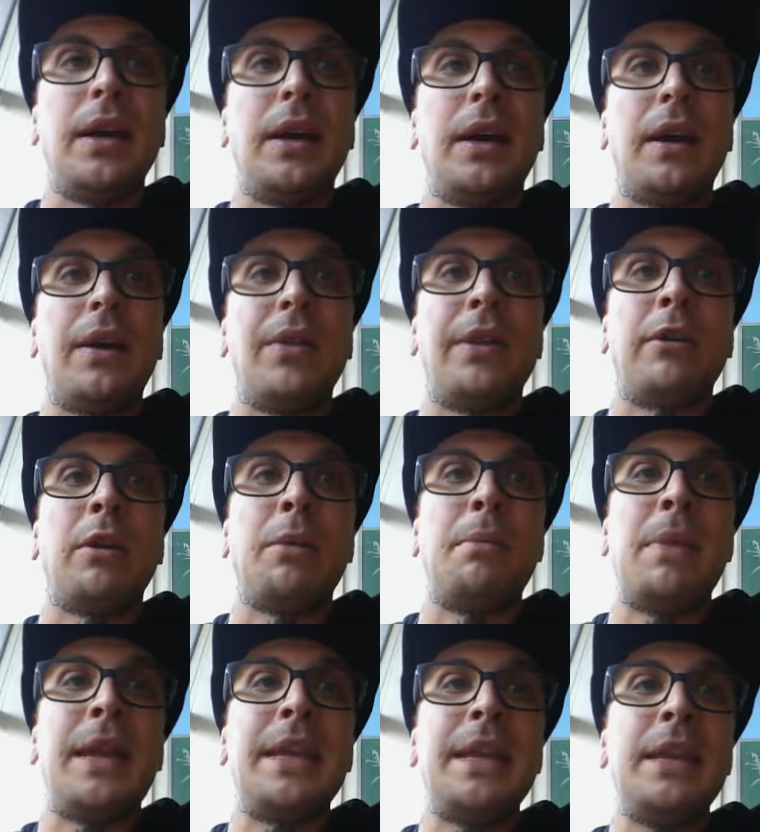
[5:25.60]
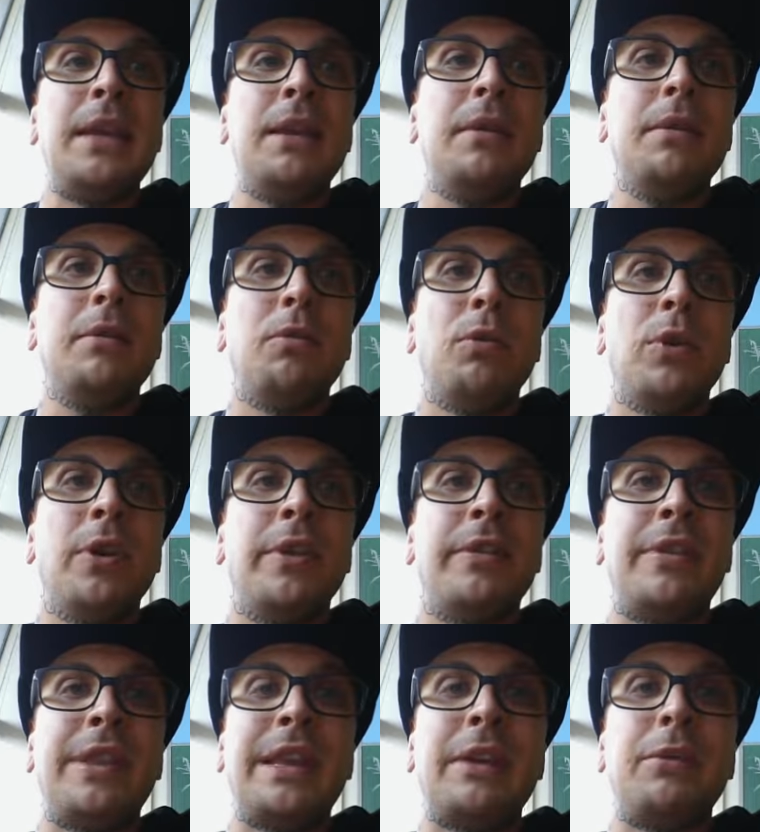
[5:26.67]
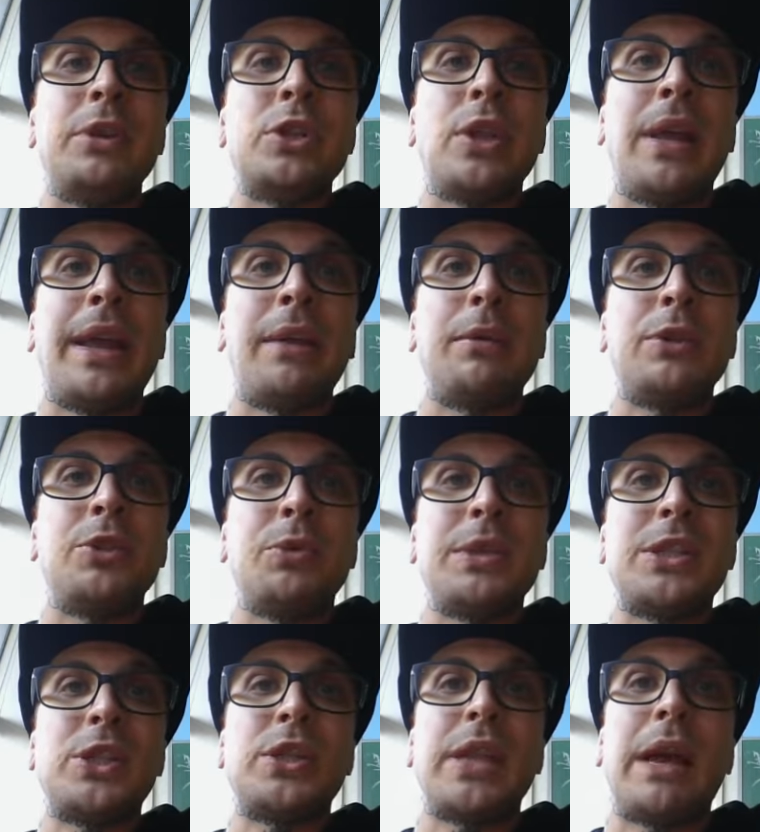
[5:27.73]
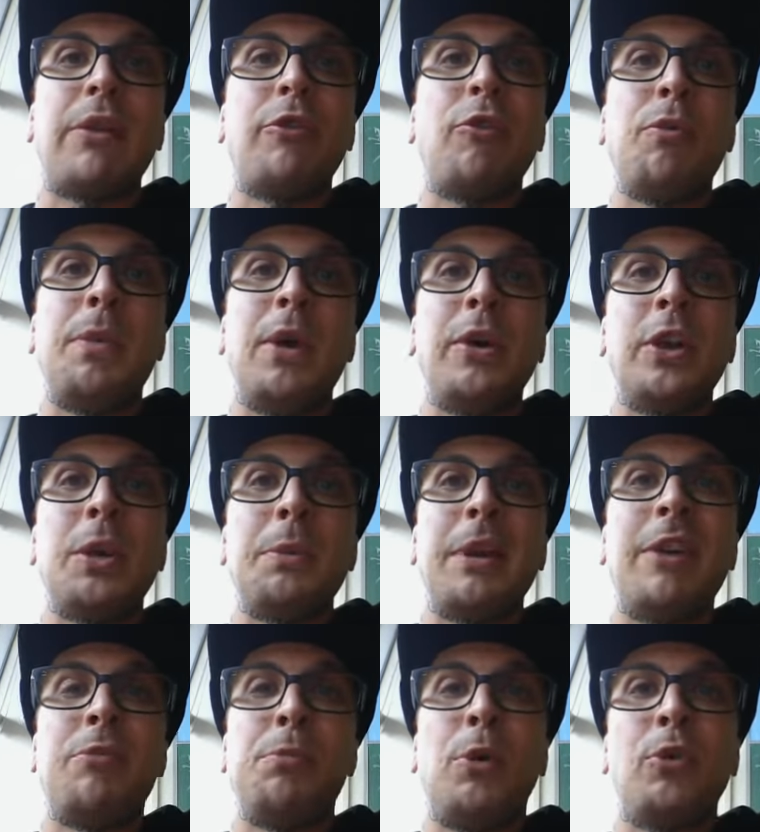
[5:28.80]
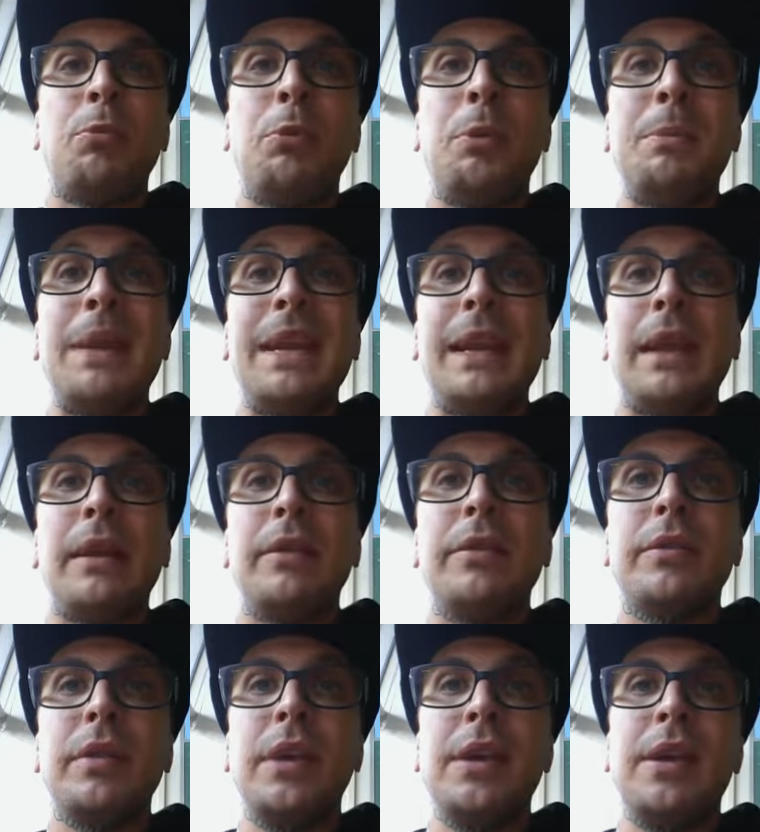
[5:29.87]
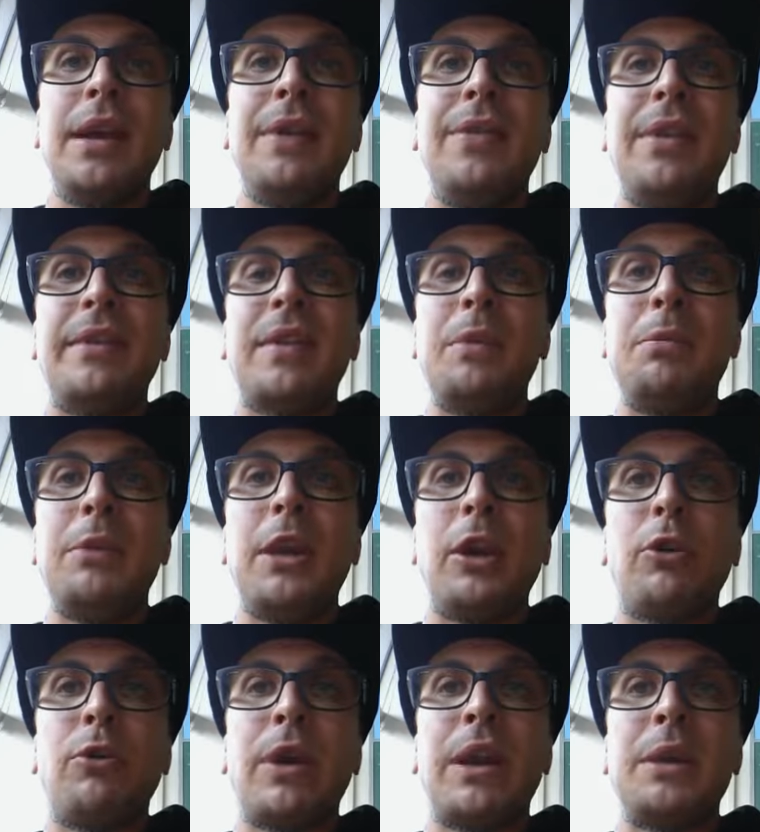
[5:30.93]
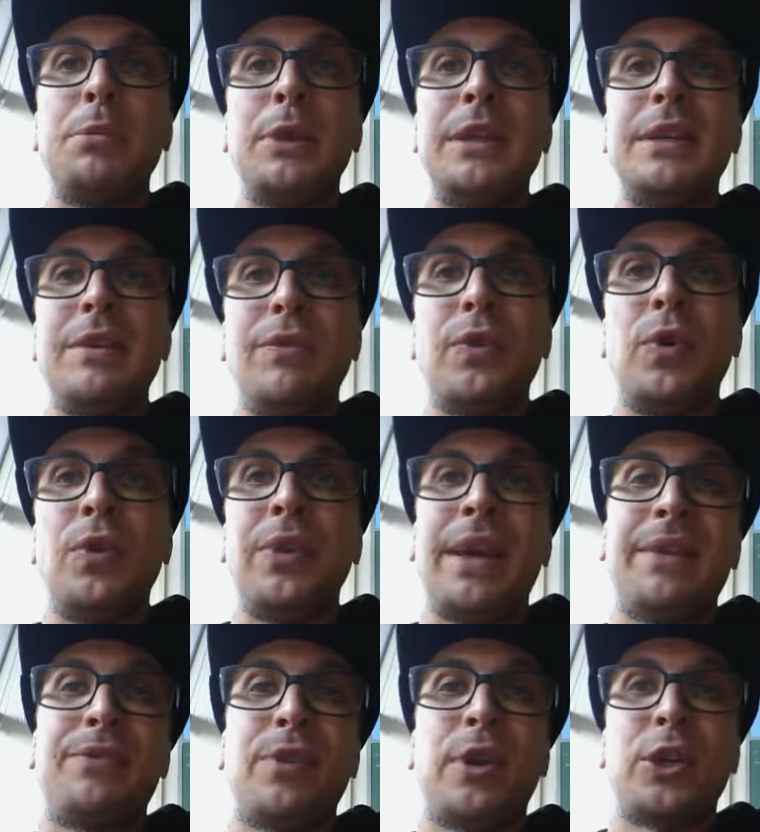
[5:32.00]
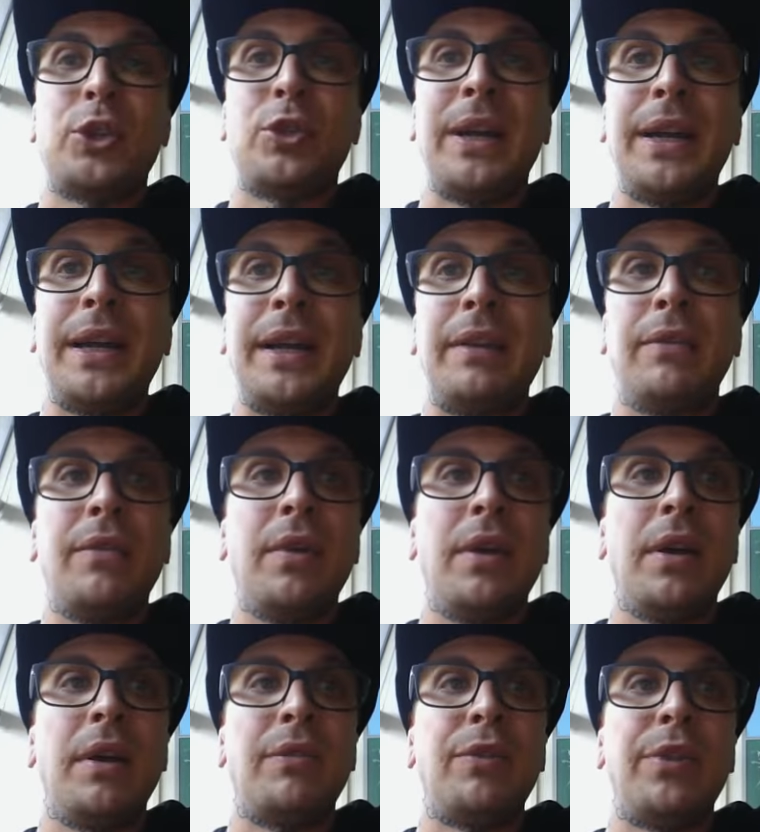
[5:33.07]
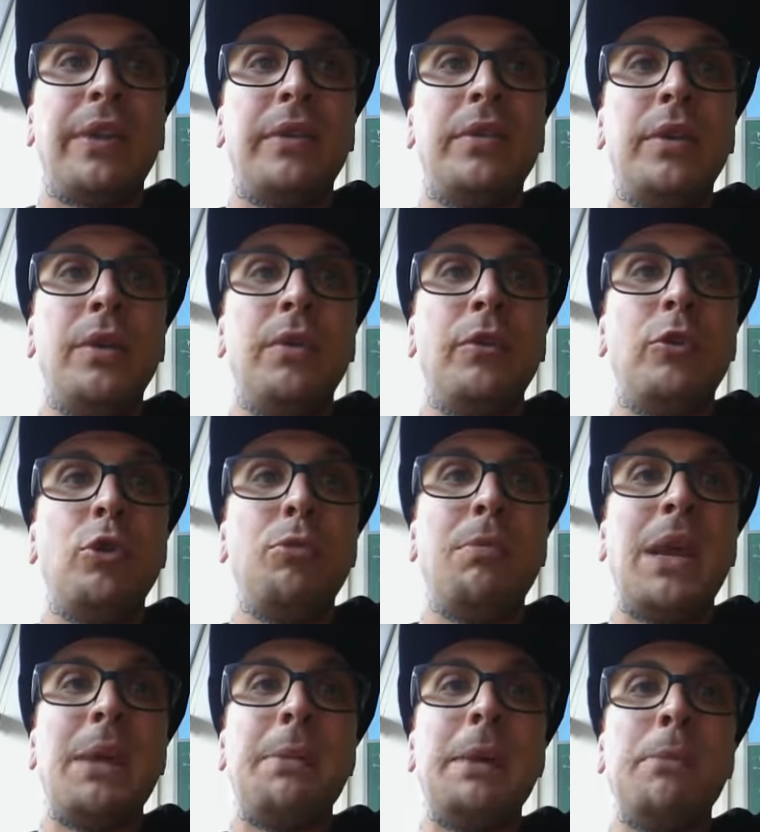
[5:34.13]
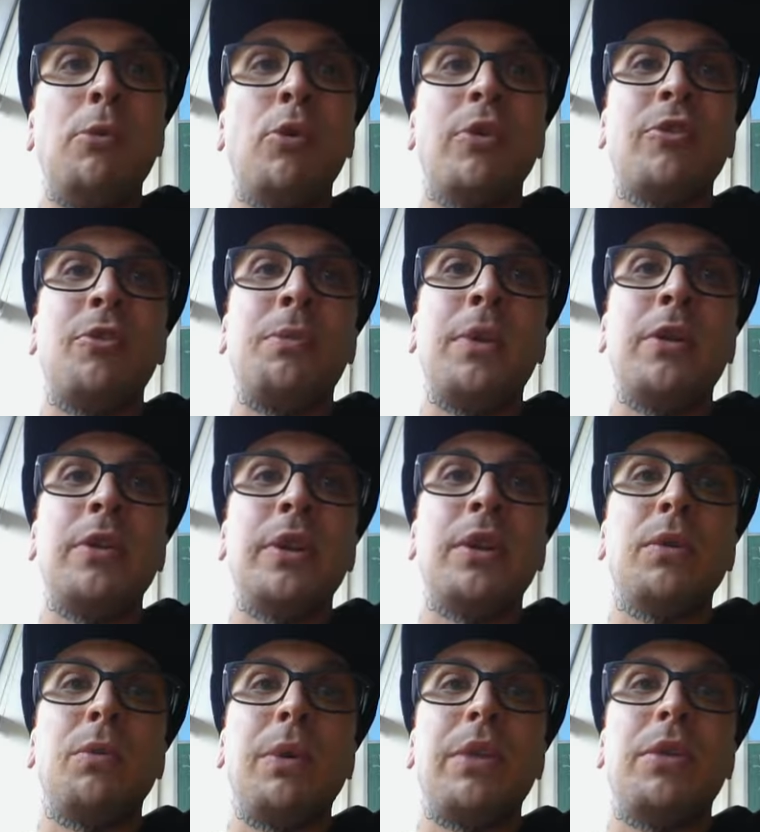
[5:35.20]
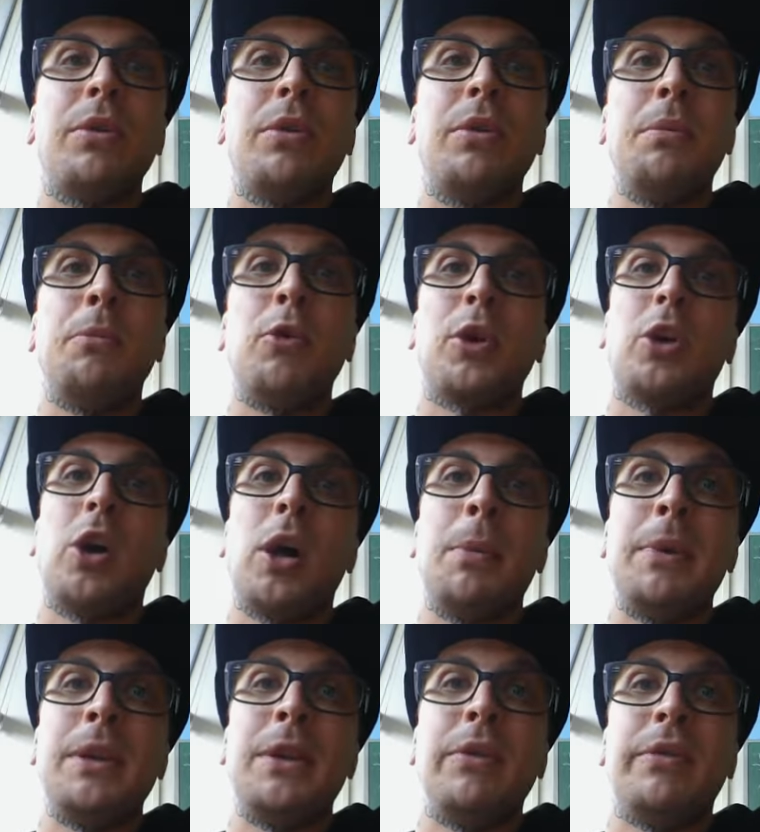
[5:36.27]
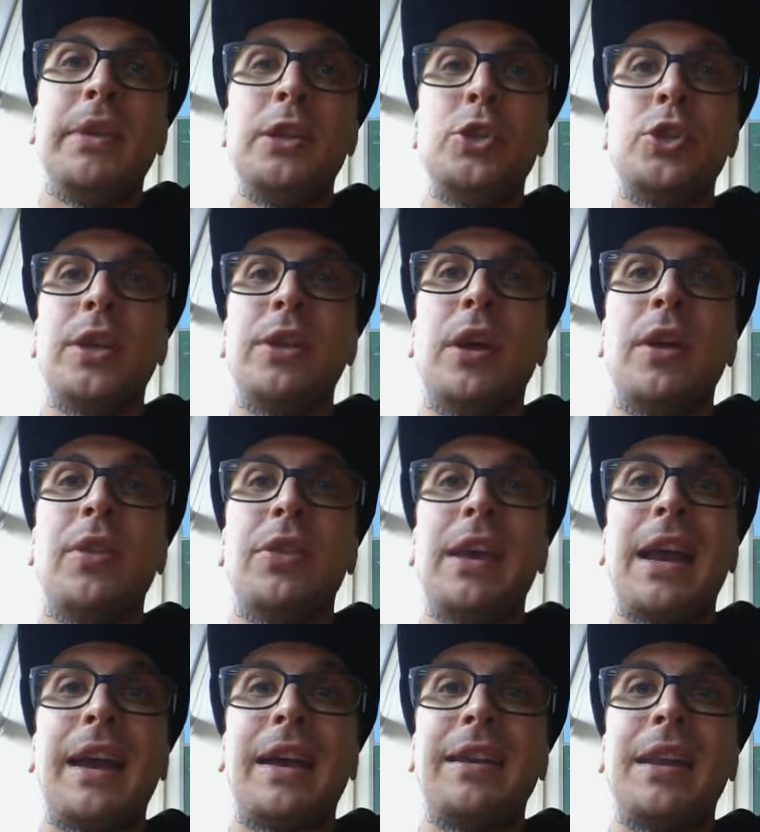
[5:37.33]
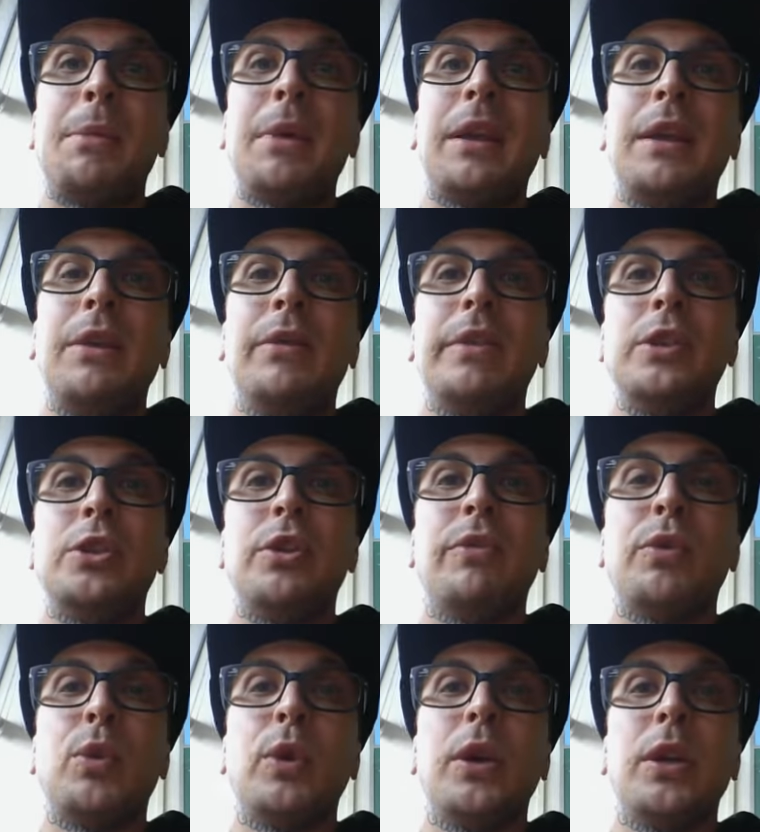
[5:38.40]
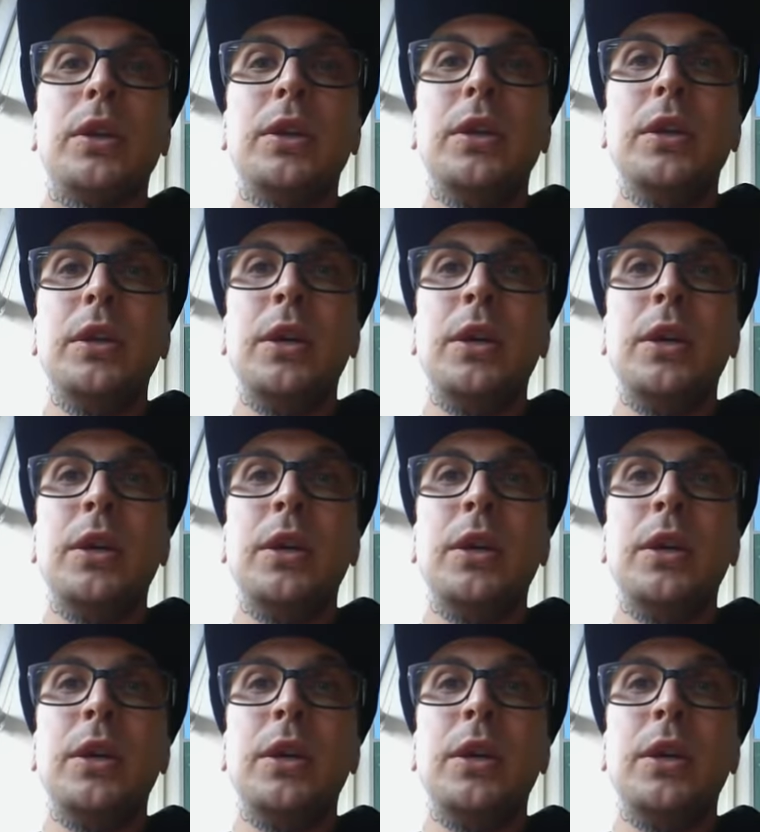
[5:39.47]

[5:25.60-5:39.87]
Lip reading: There are many words in the English language which sound familiar but have multiple meanings, and this can be incredibly difficult and frustrating for these students who may be more familiar with more common usage and not the academic usage of a word.